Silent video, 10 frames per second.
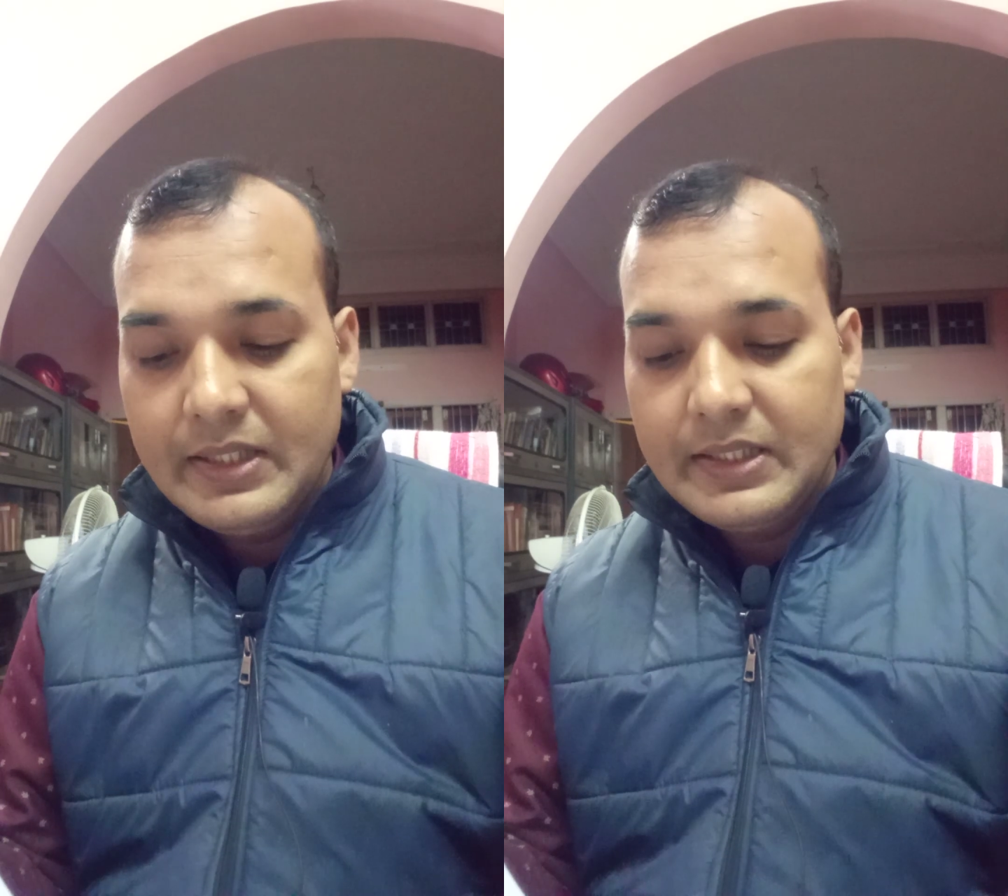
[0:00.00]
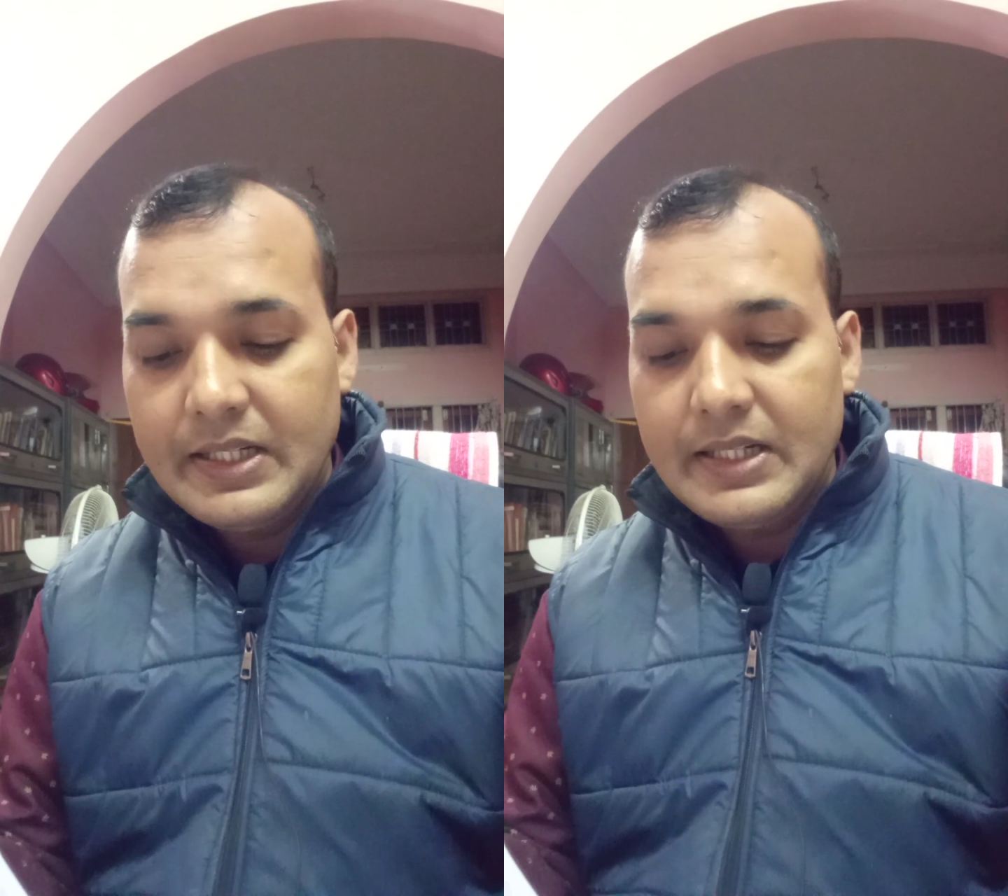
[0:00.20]

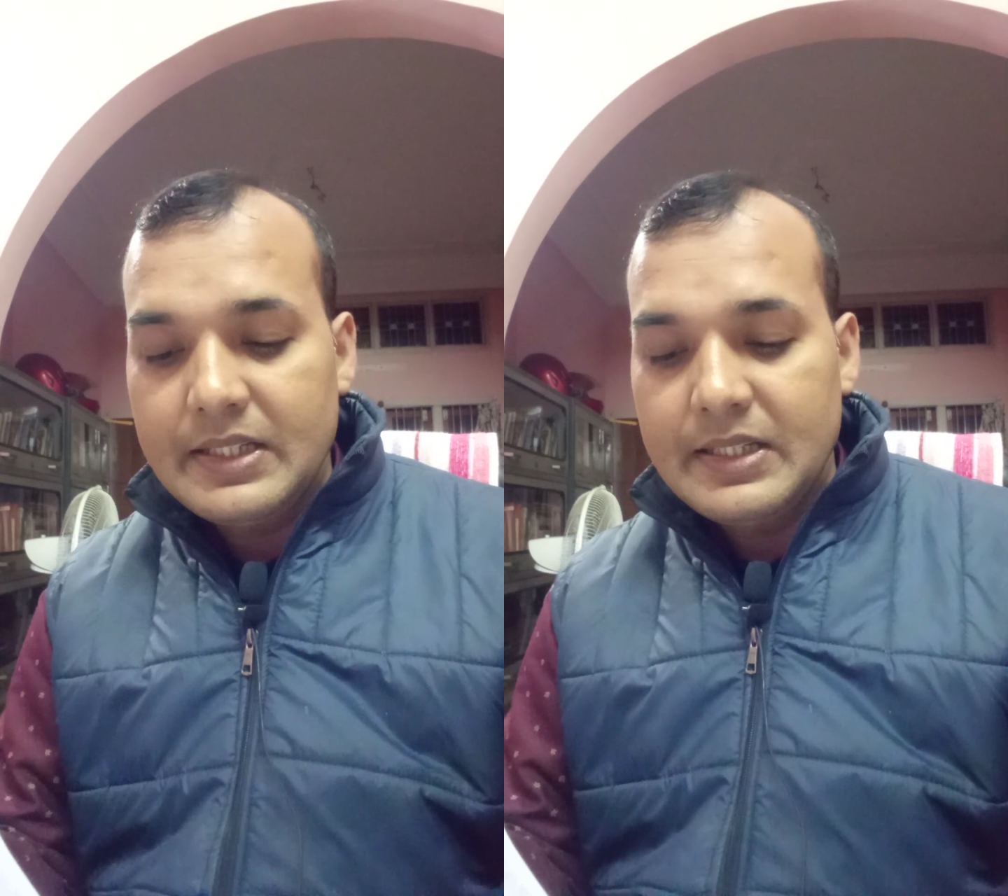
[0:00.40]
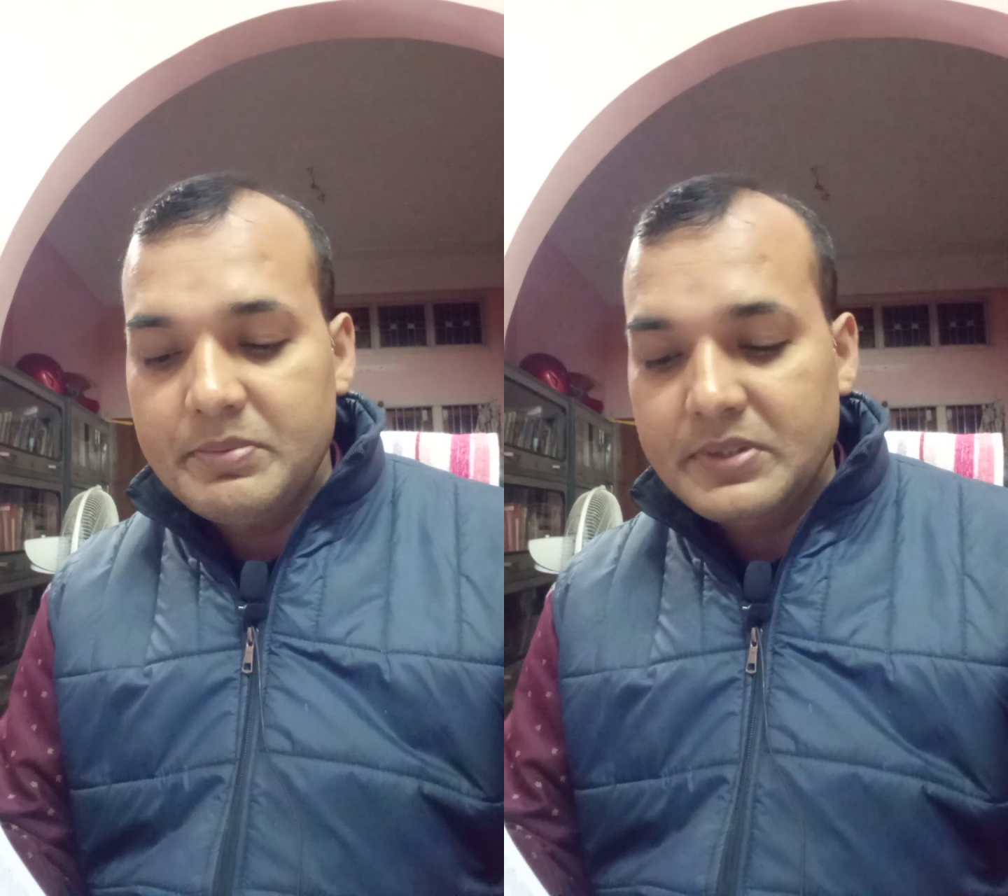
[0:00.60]
The
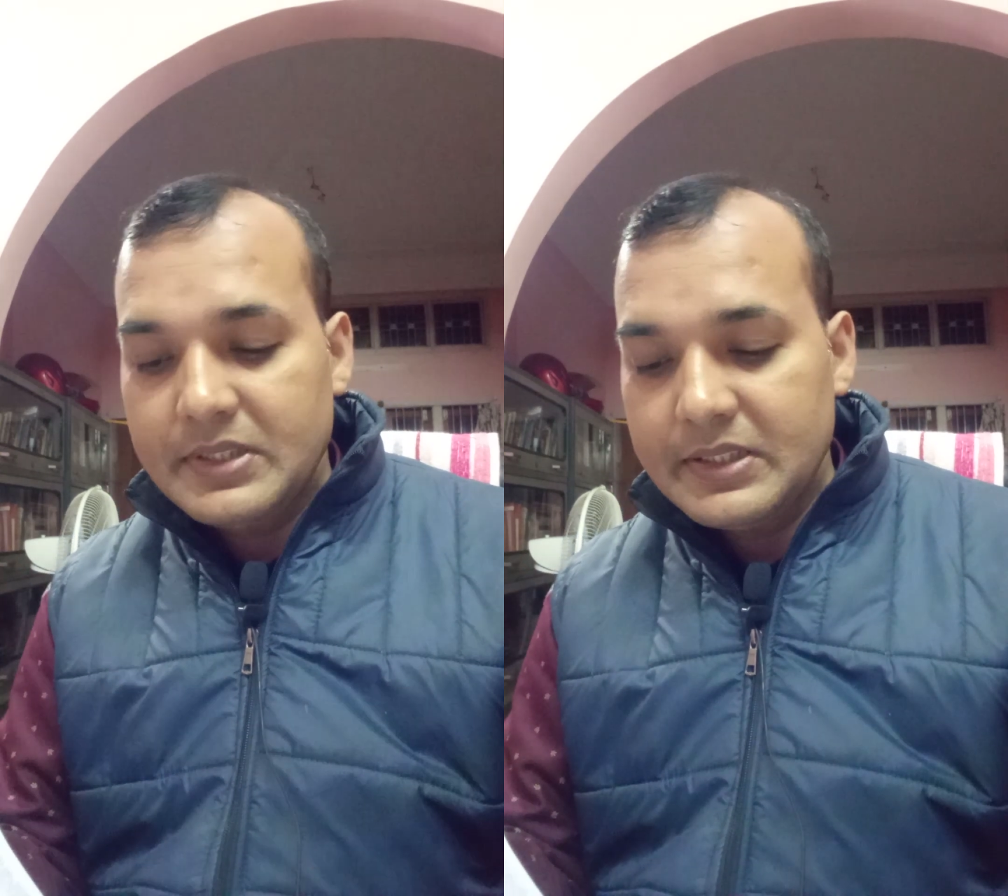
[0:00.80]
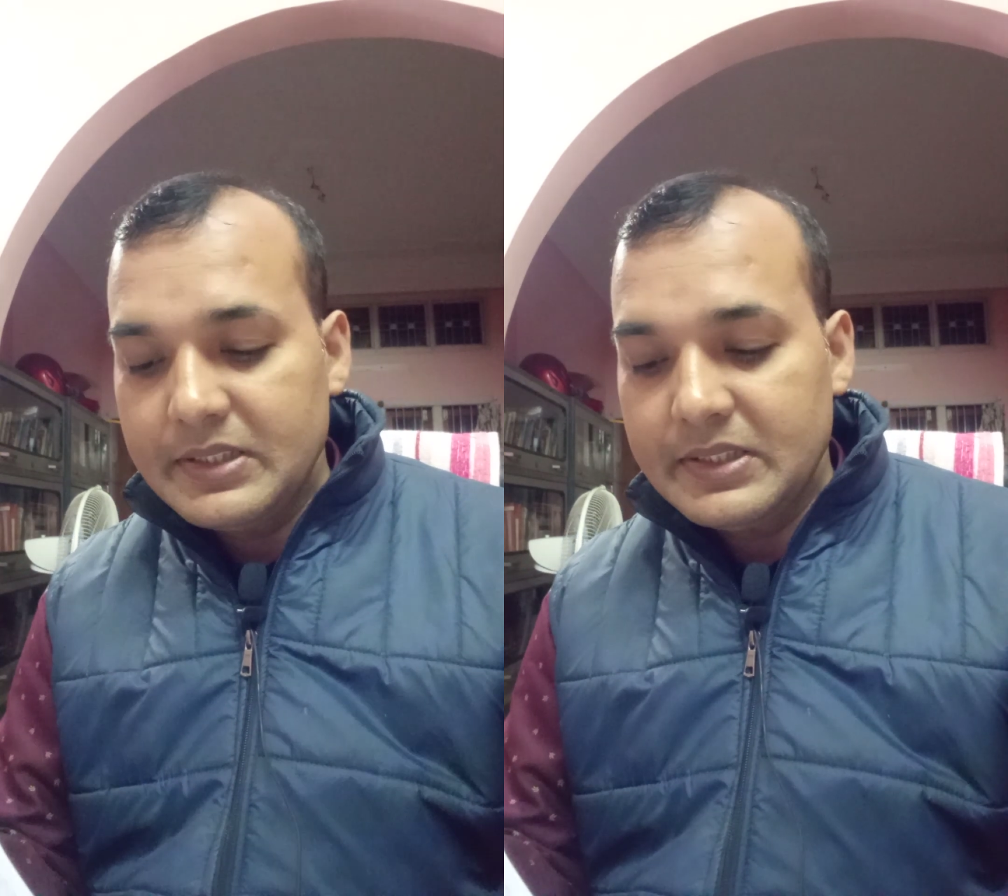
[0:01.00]

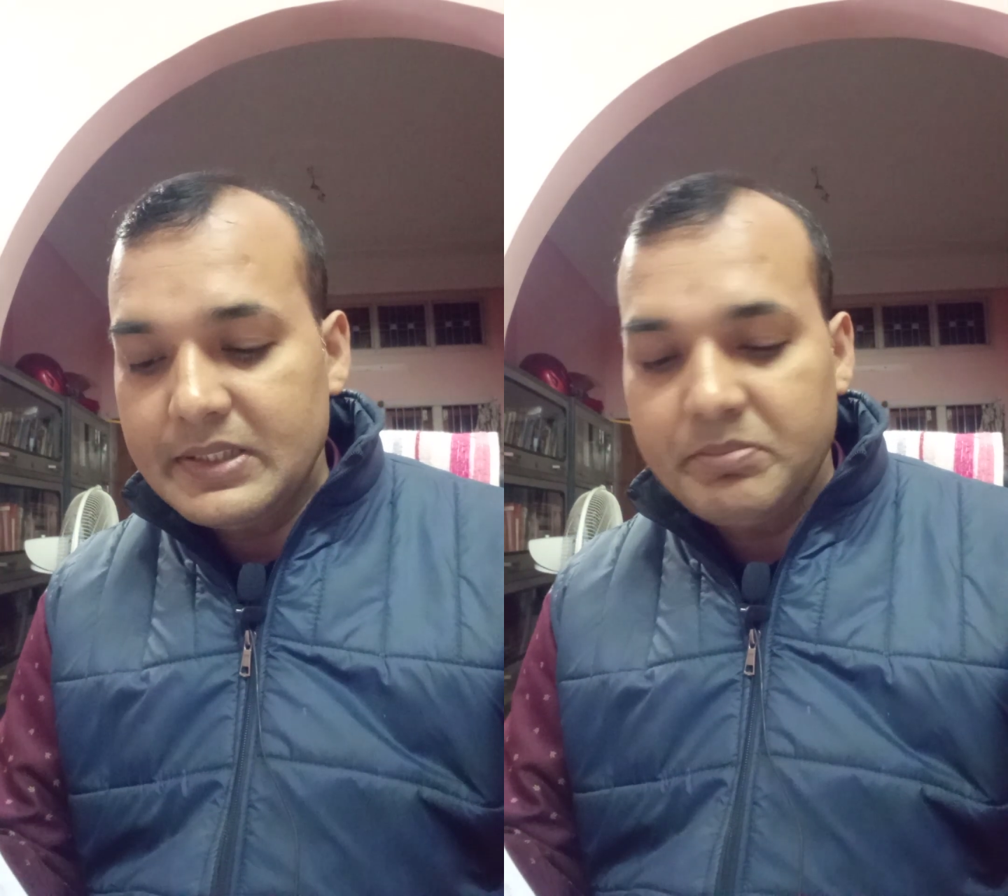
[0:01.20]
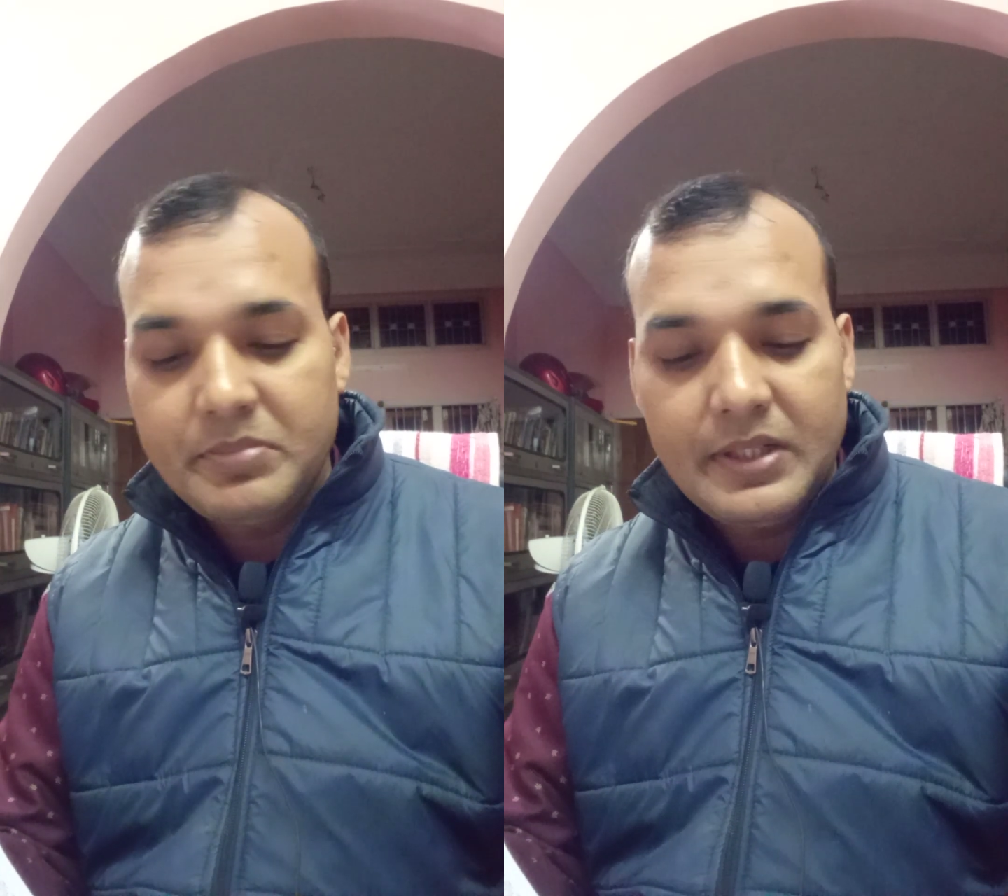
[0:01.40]
abstract
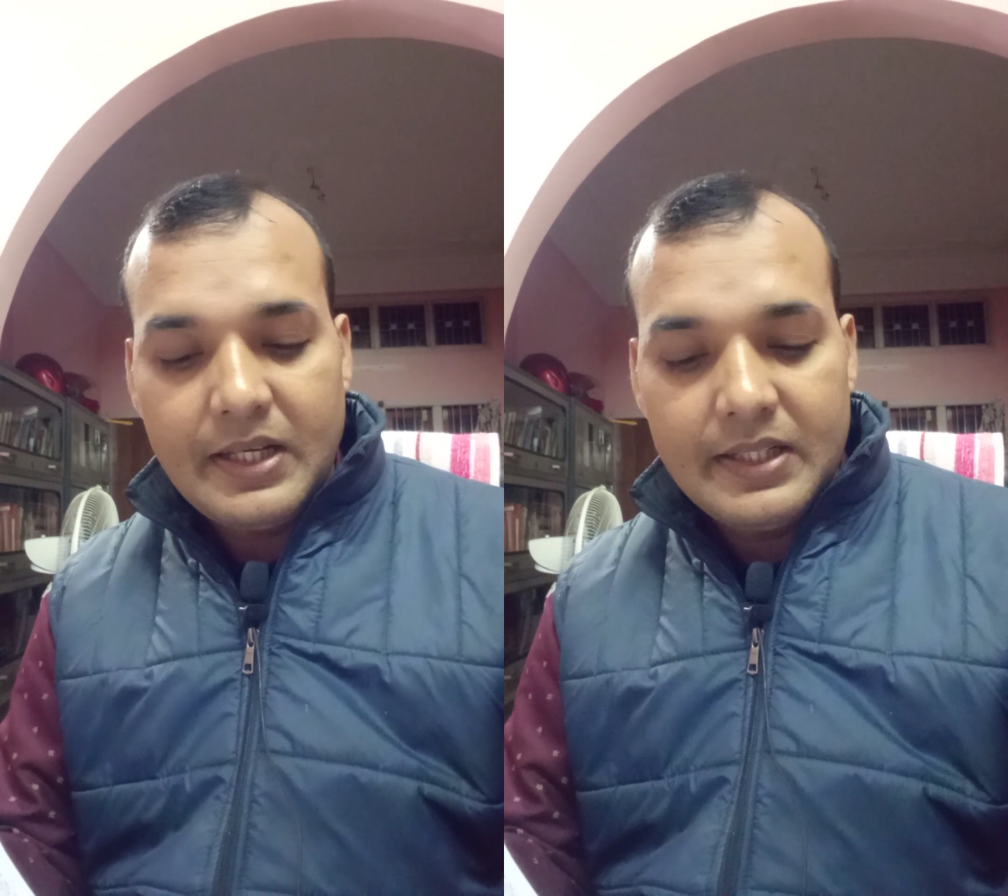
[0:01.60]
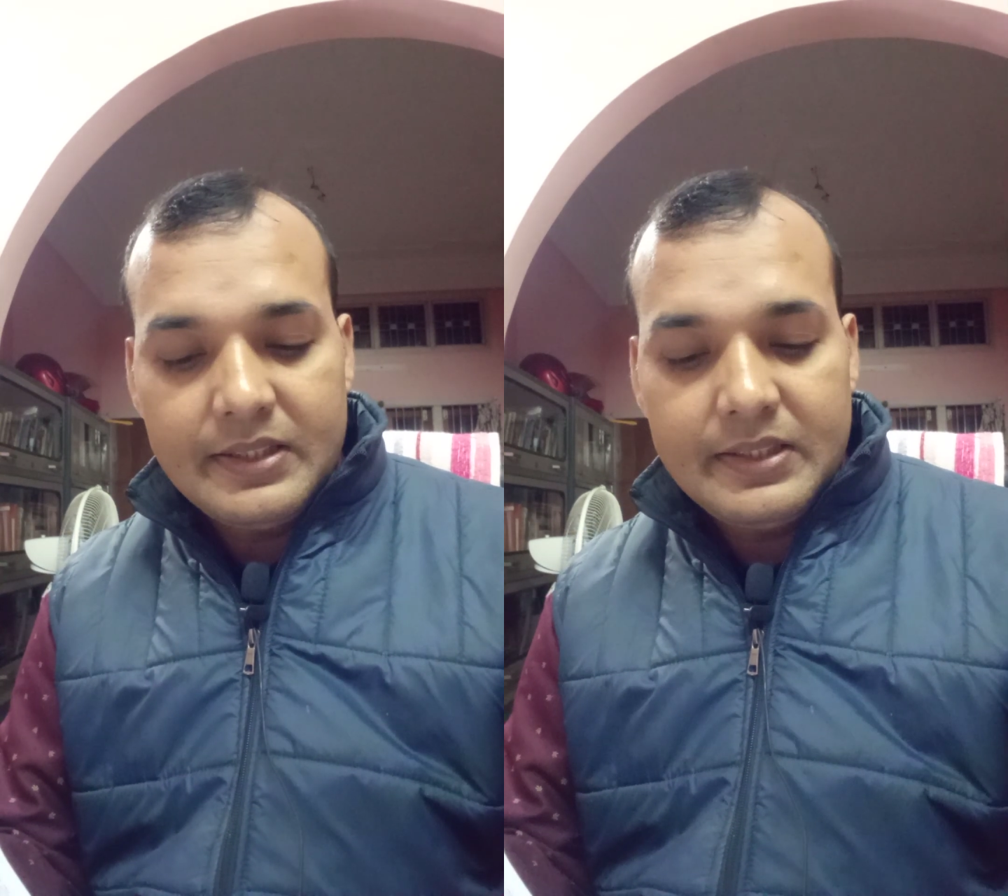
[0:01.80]
system
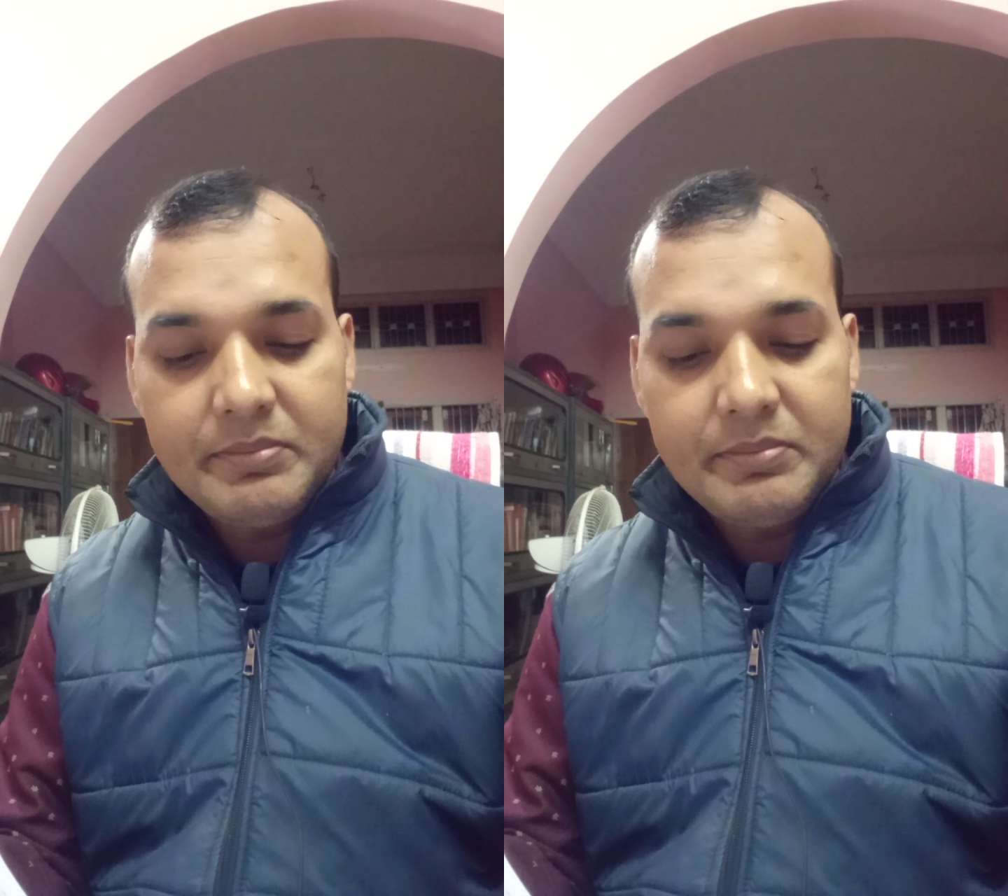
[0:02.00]
behind the